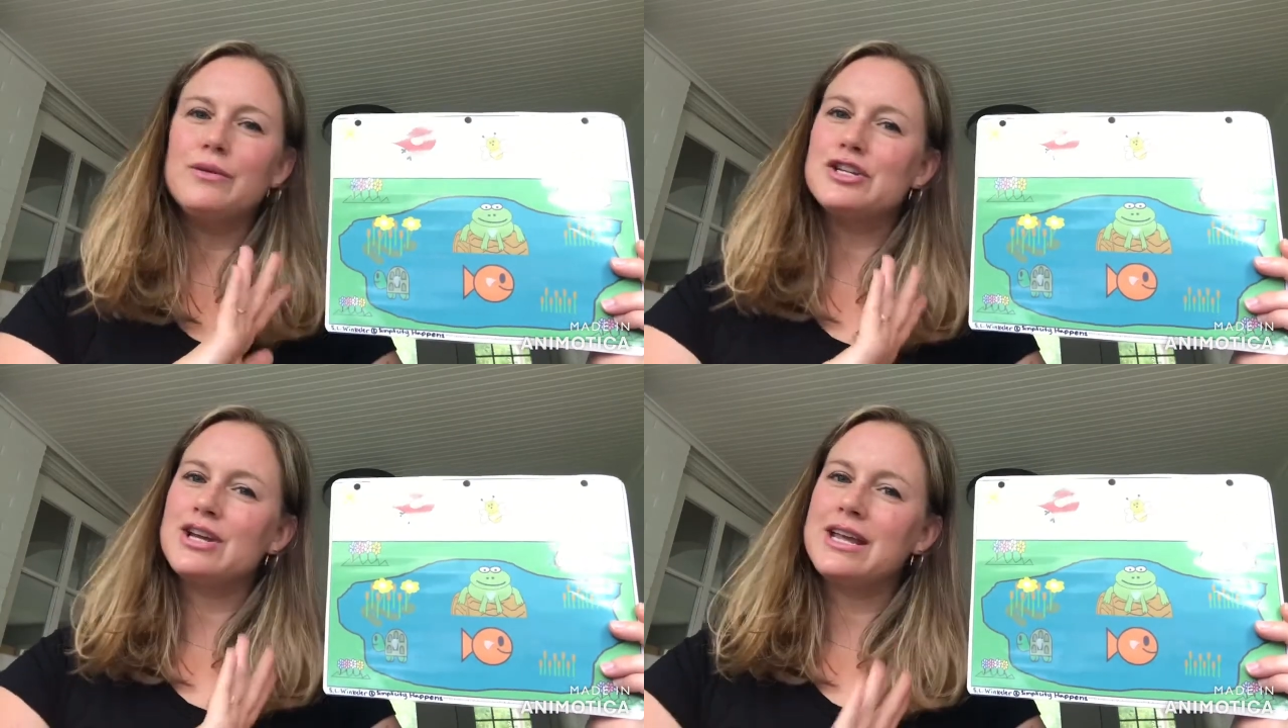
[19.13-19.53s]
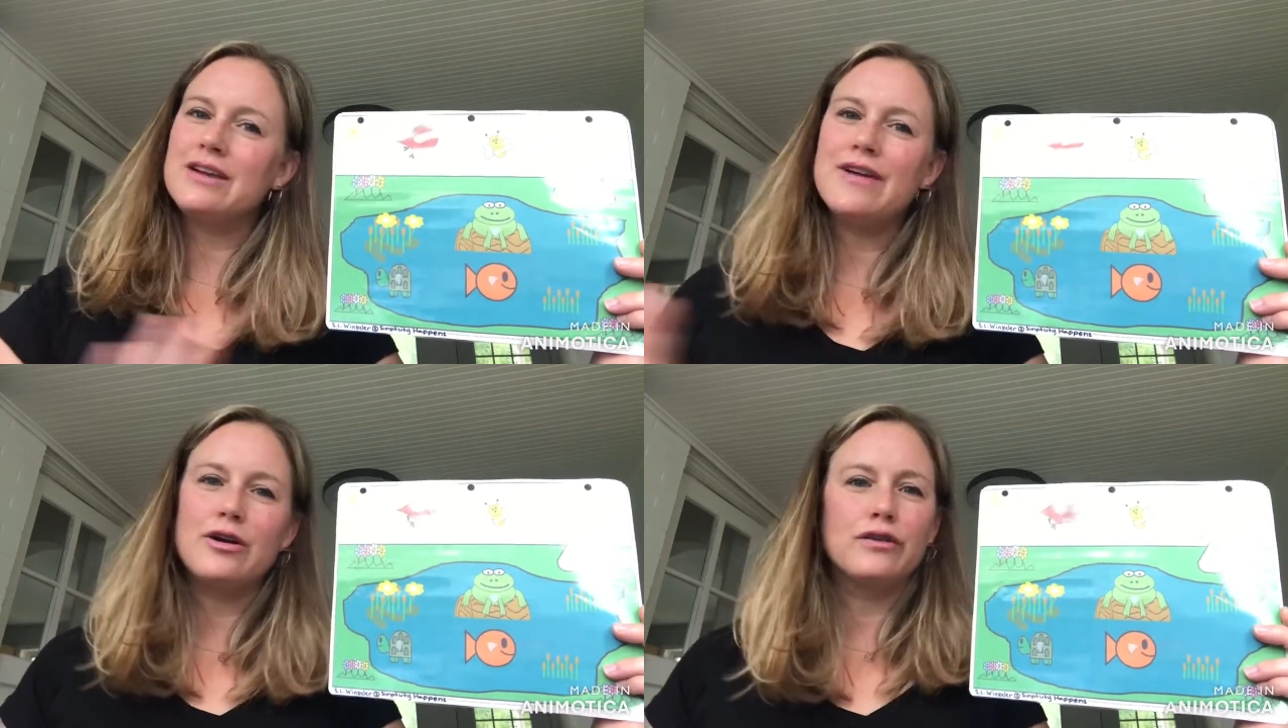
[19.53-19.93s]
which I
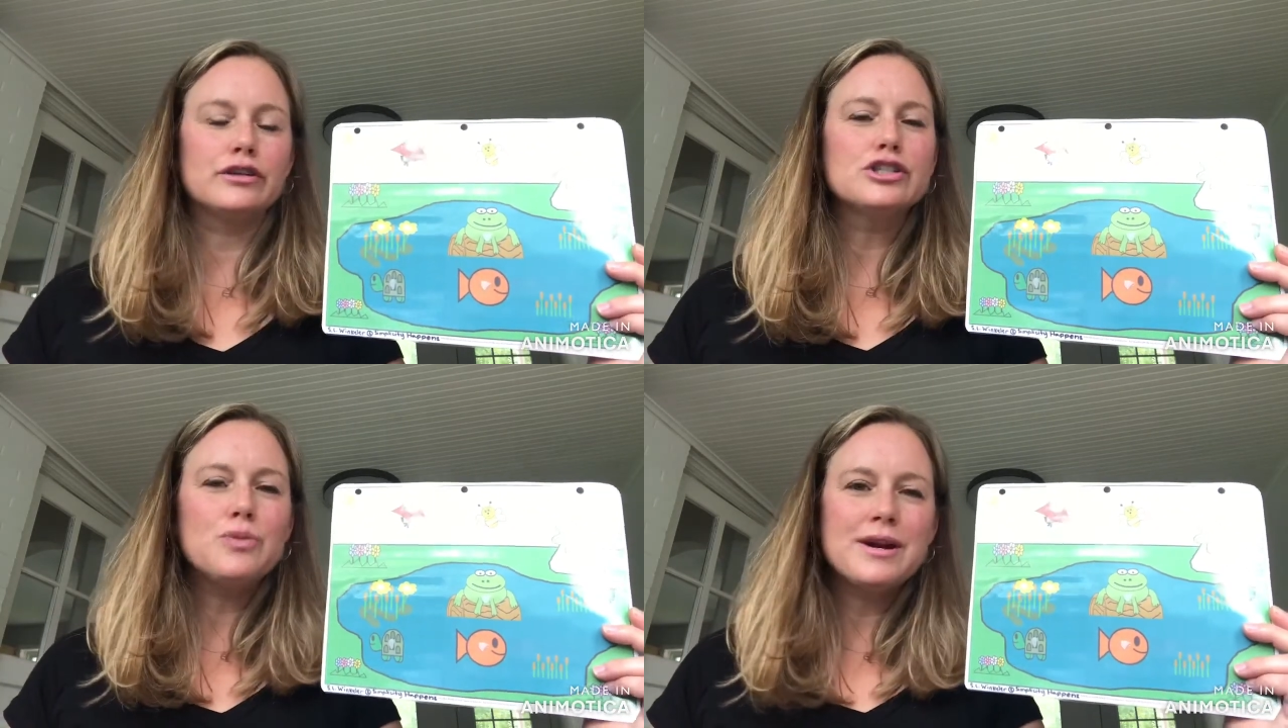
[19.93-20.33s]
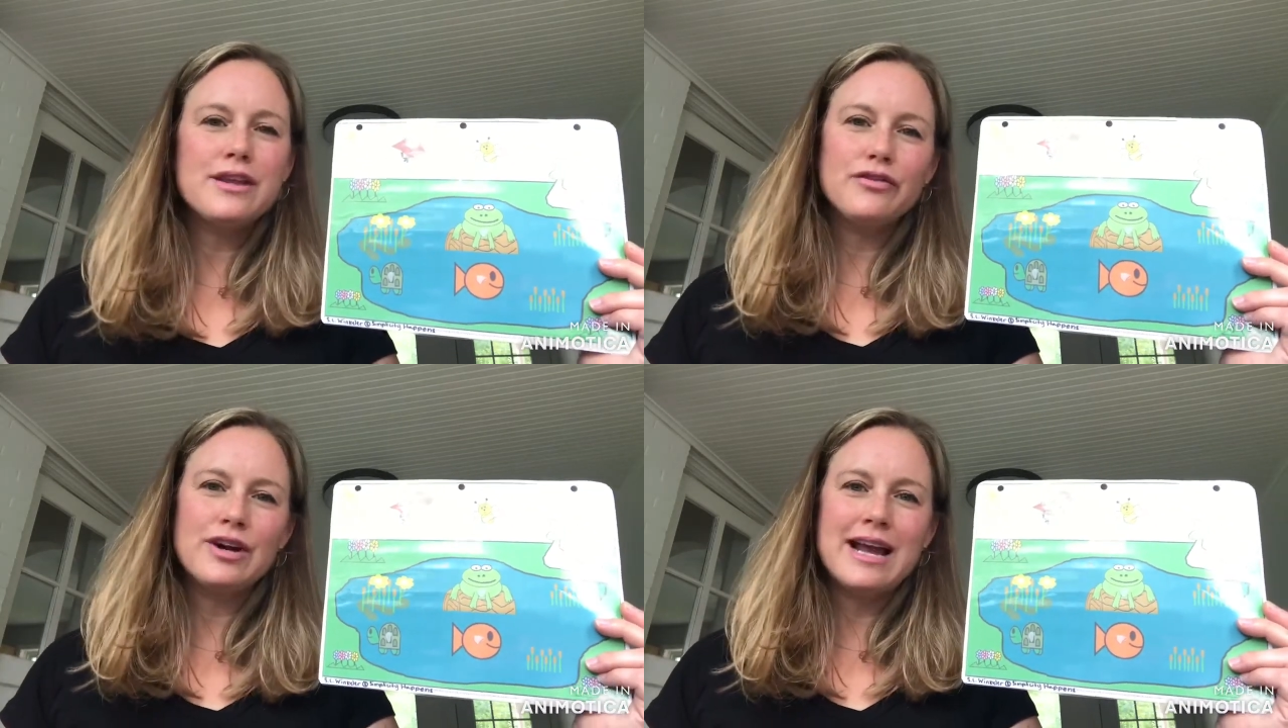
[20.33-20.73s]
give out over
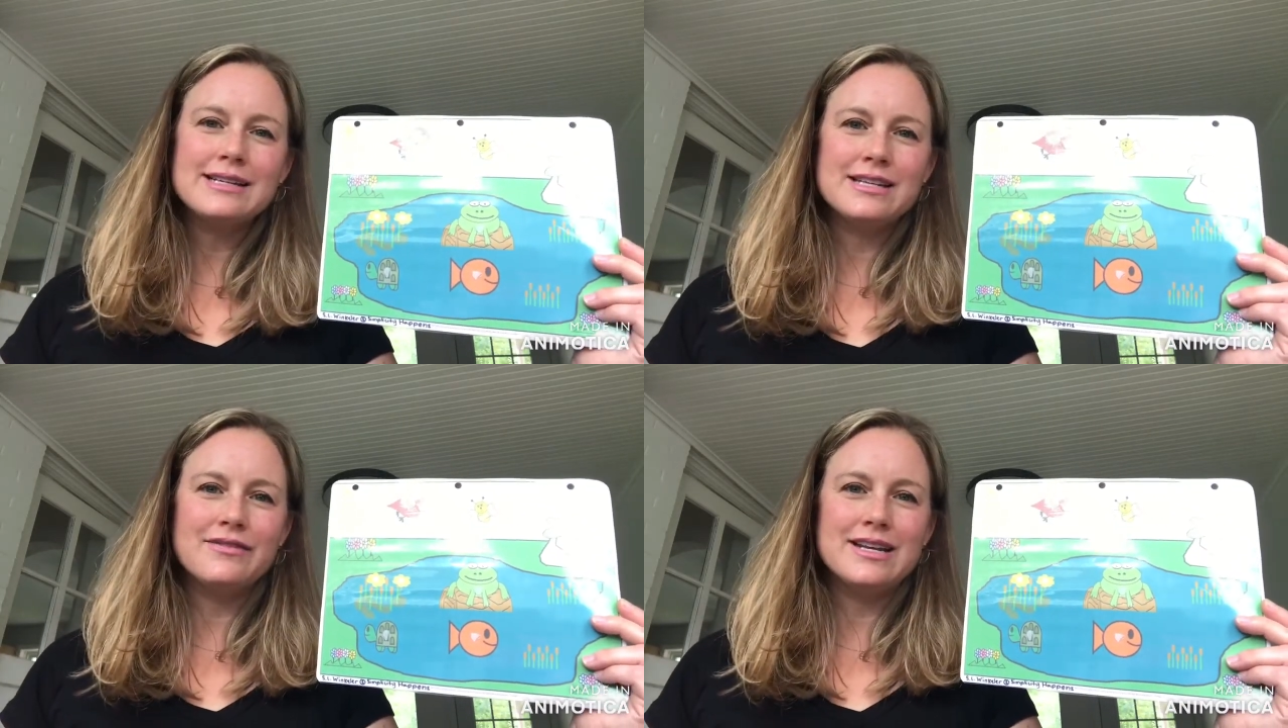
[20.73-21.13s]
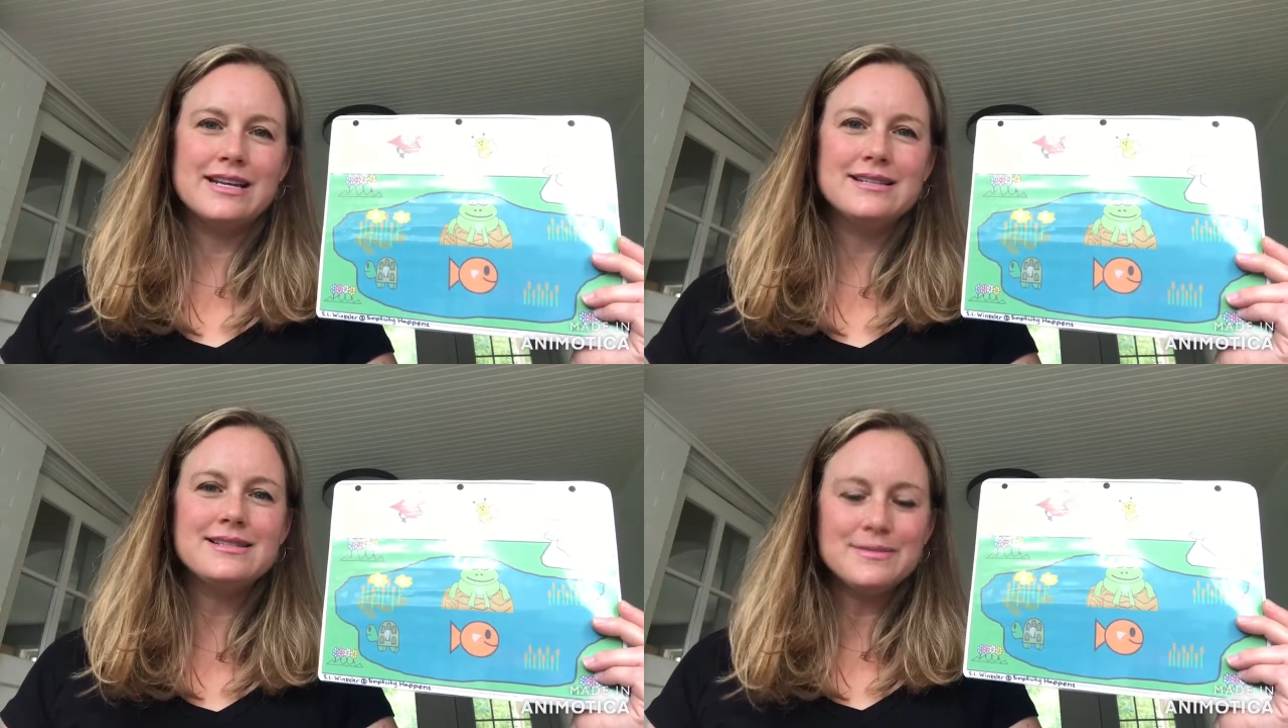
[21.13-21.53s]
20 free
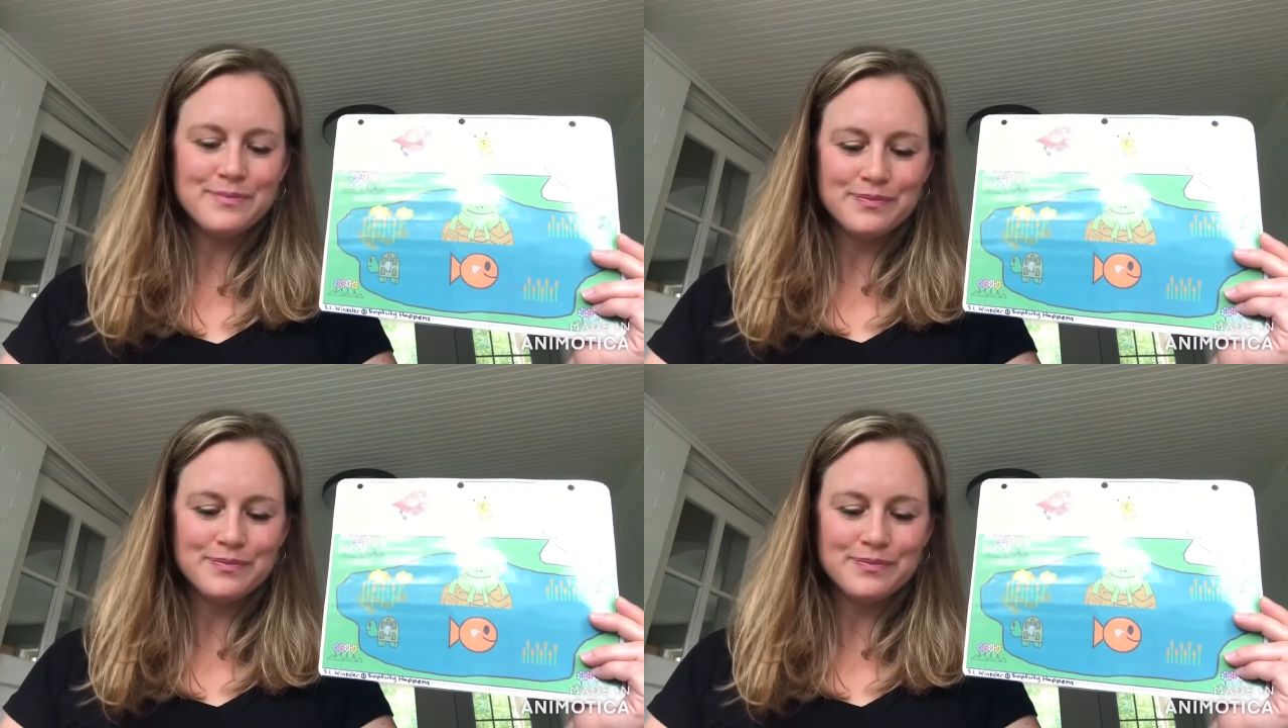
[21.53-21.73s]
activities.